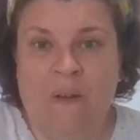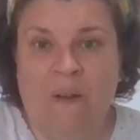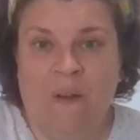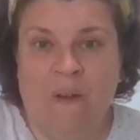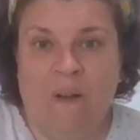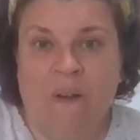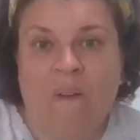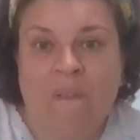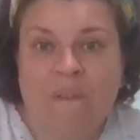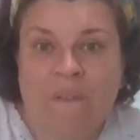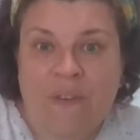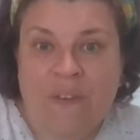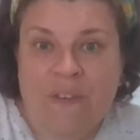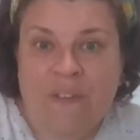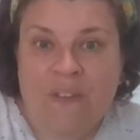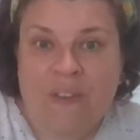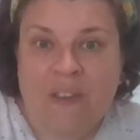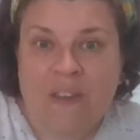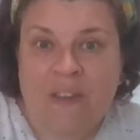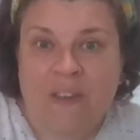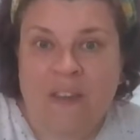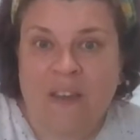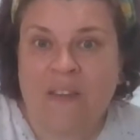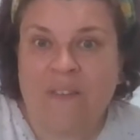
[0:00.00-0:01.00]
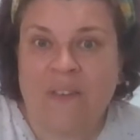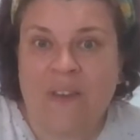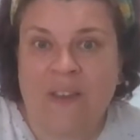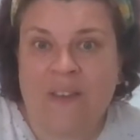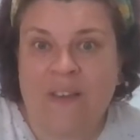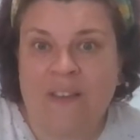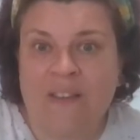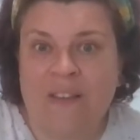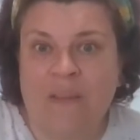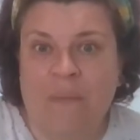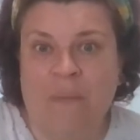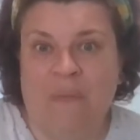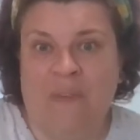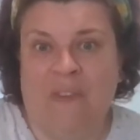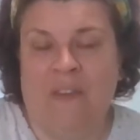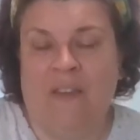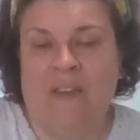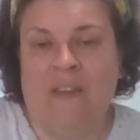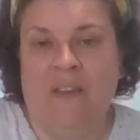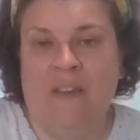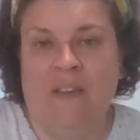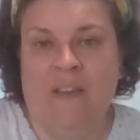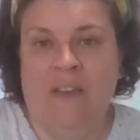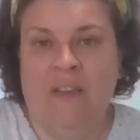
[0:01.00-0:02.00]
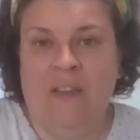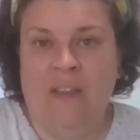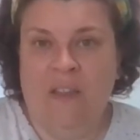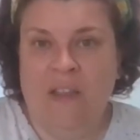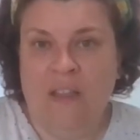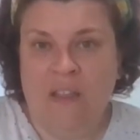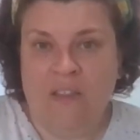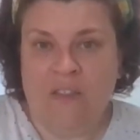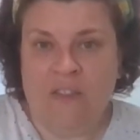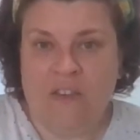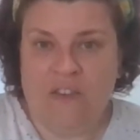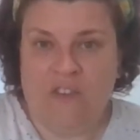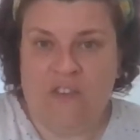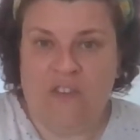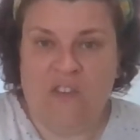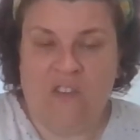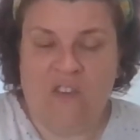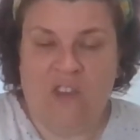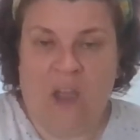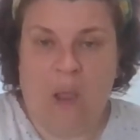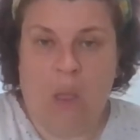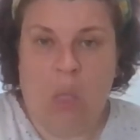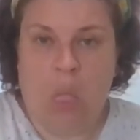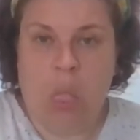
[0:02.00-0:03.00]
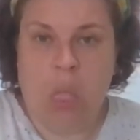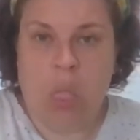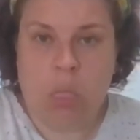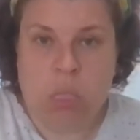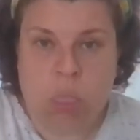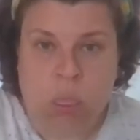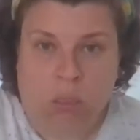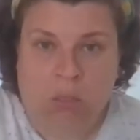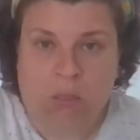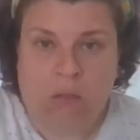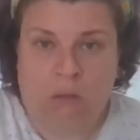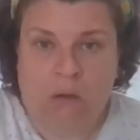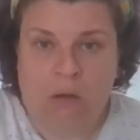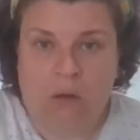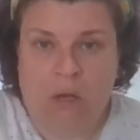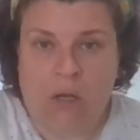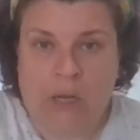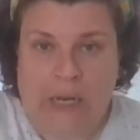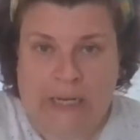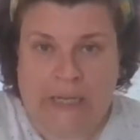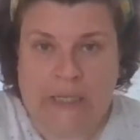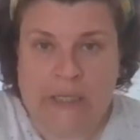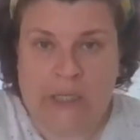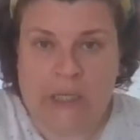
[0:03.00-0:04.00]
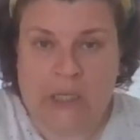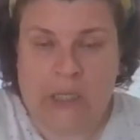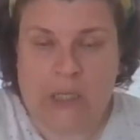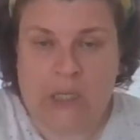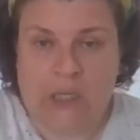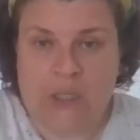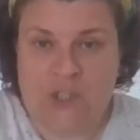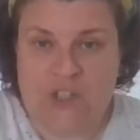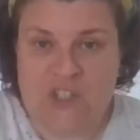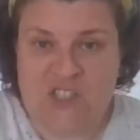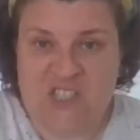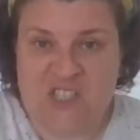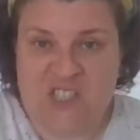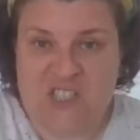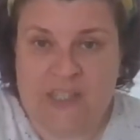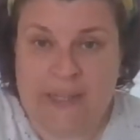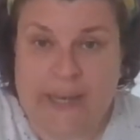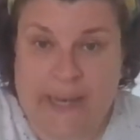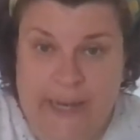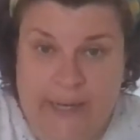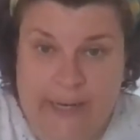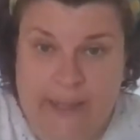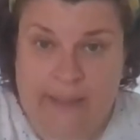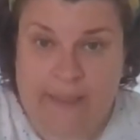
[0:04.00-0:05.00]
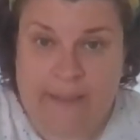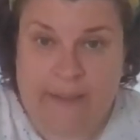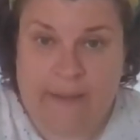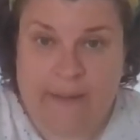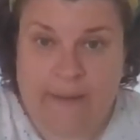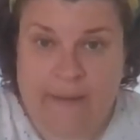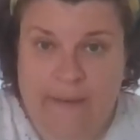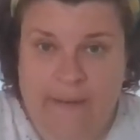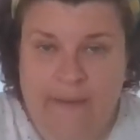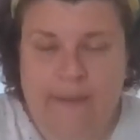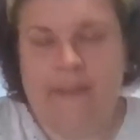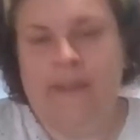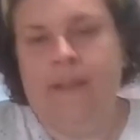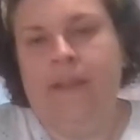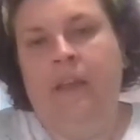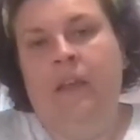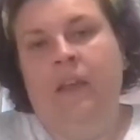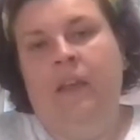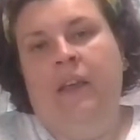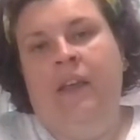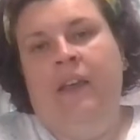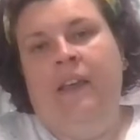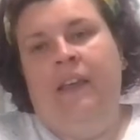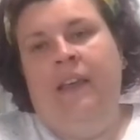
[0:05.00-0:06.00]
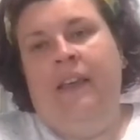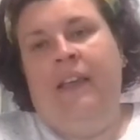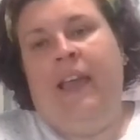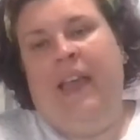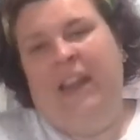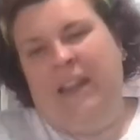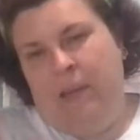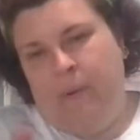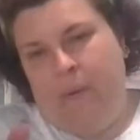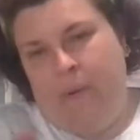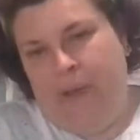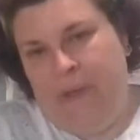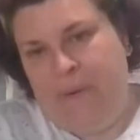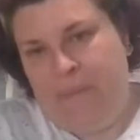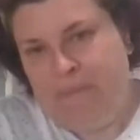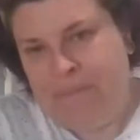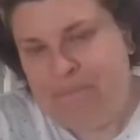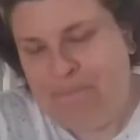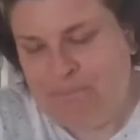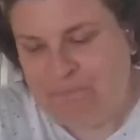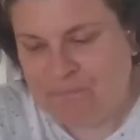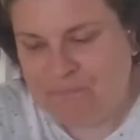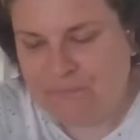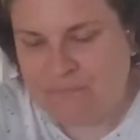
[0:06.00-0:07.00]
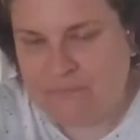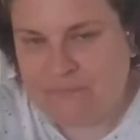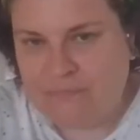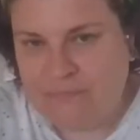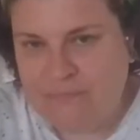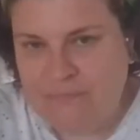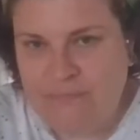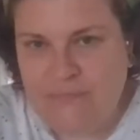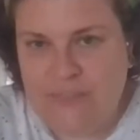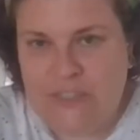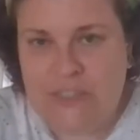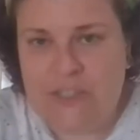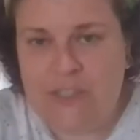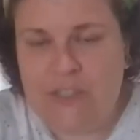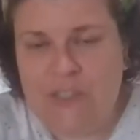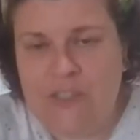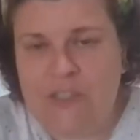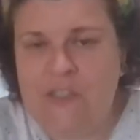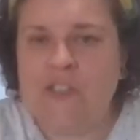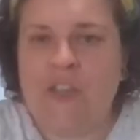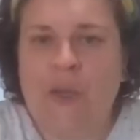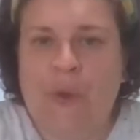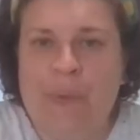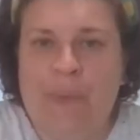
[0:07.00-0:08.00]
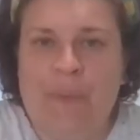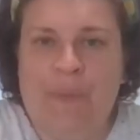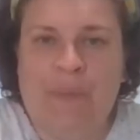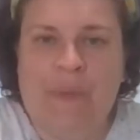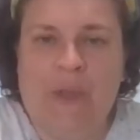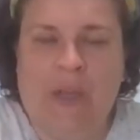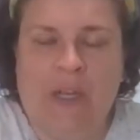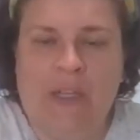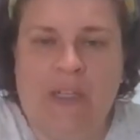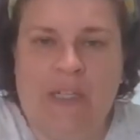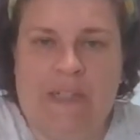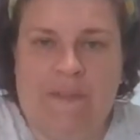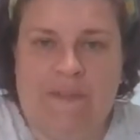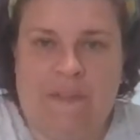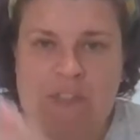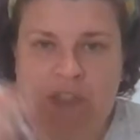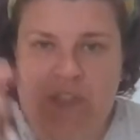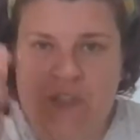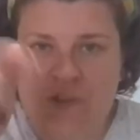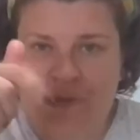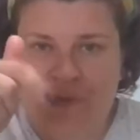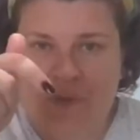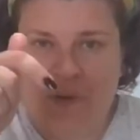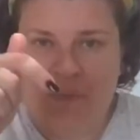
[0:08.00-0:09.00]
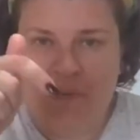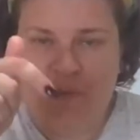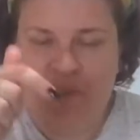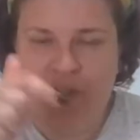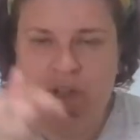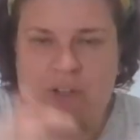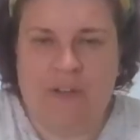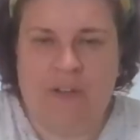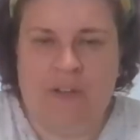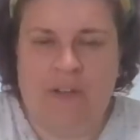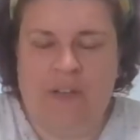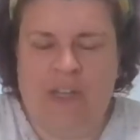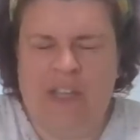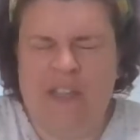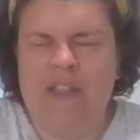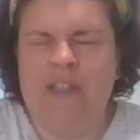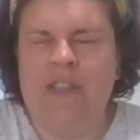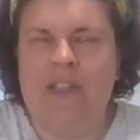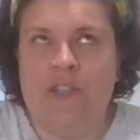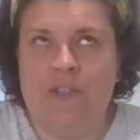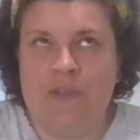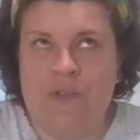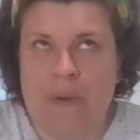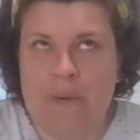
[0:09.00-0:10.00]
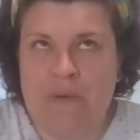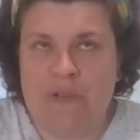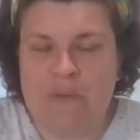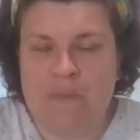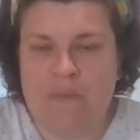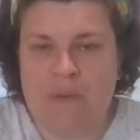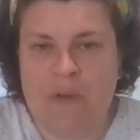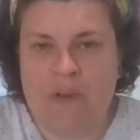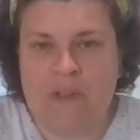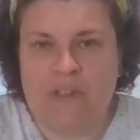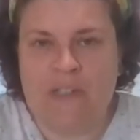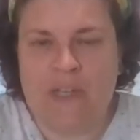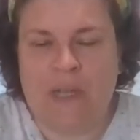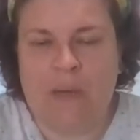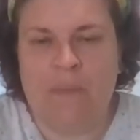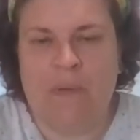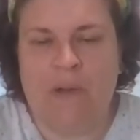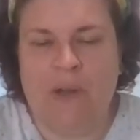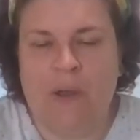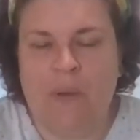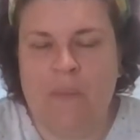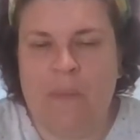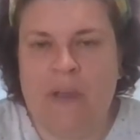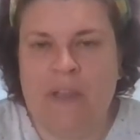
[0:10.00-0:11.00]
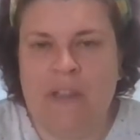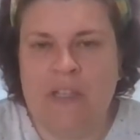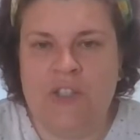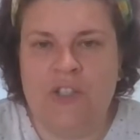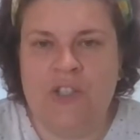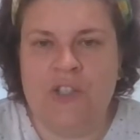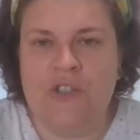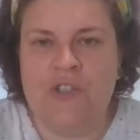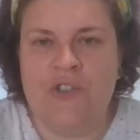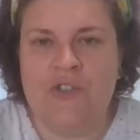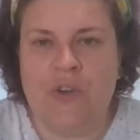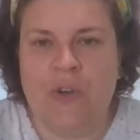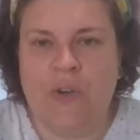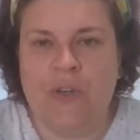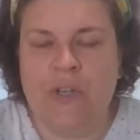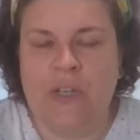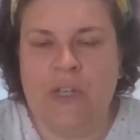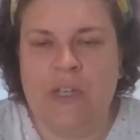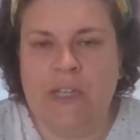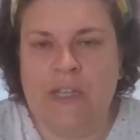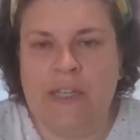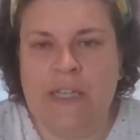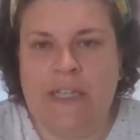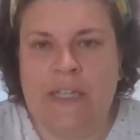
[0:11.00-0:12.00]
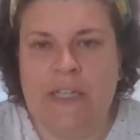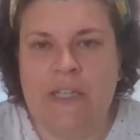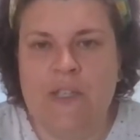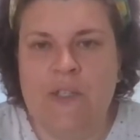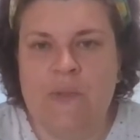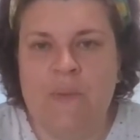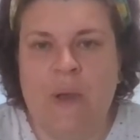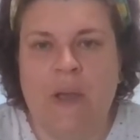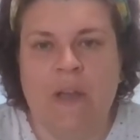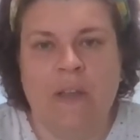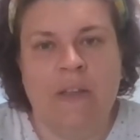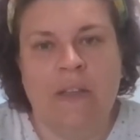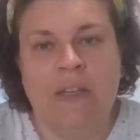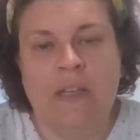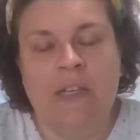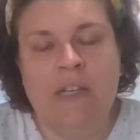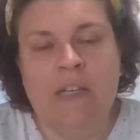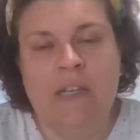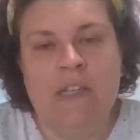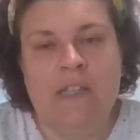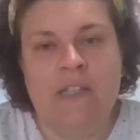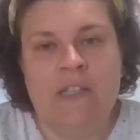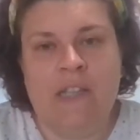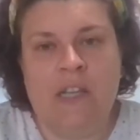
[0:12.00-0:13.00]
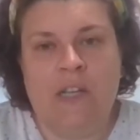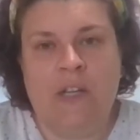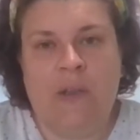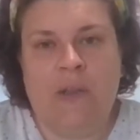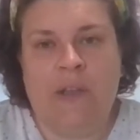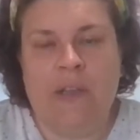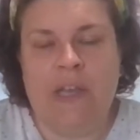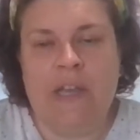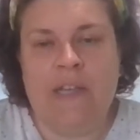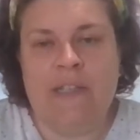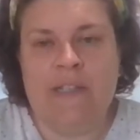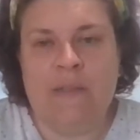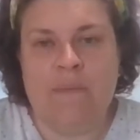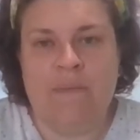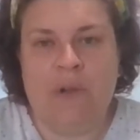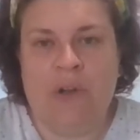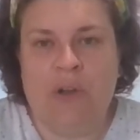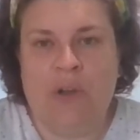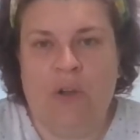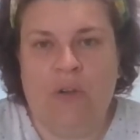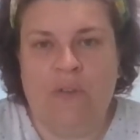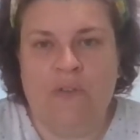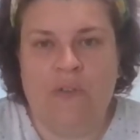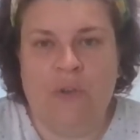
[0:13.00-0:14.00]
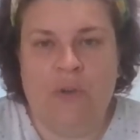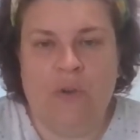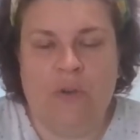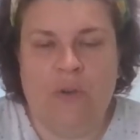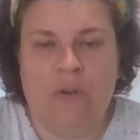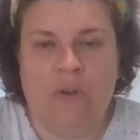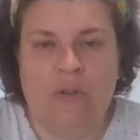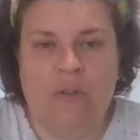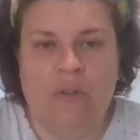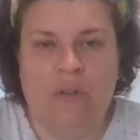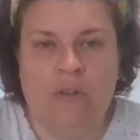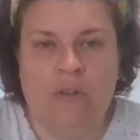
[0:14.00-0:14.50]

Obviously, I've eaten something that's just like landed and just stayed in there. Anyway, so I'll leave the description in the description box down below about the Just Strong link as well, so then you can get some money off your